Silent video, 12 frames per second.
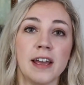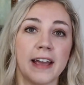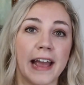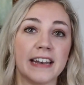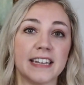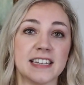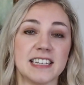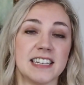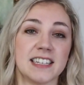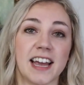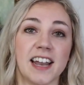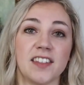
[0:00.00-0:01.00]
And Desi
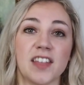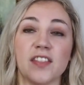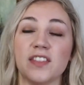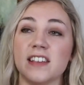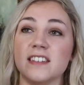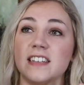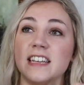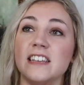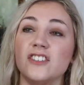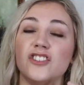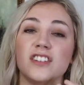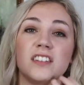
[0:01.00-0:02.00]
said that this is
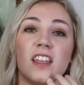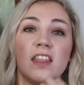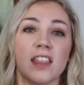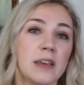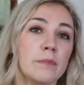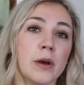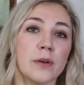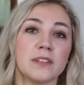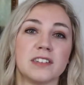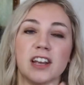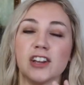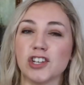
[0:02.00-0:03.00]
just the
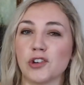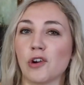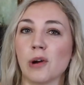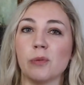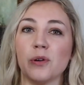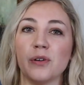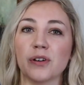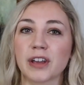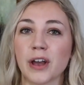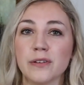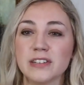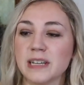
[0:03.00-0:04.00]
most adorable,
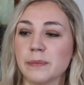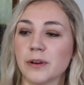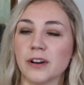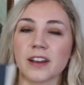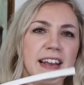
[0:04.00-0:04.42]
cozy book.